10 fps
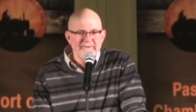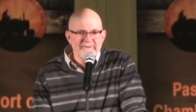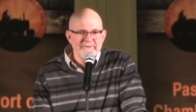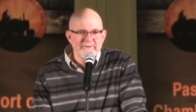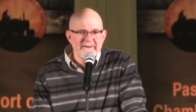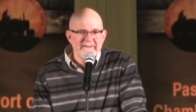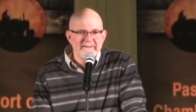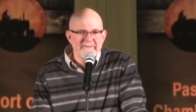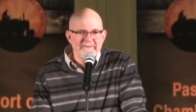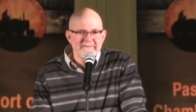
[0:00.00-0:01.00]
over 20
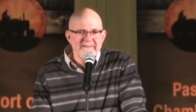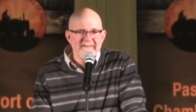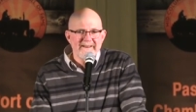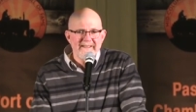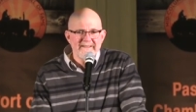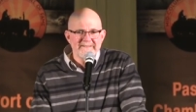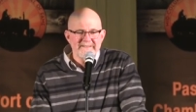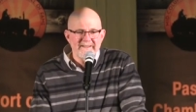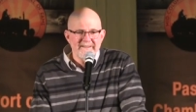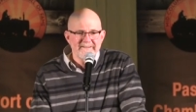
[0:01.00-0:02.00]
years on a
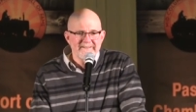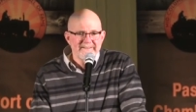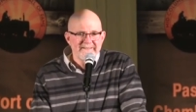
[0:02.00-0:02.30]
handshake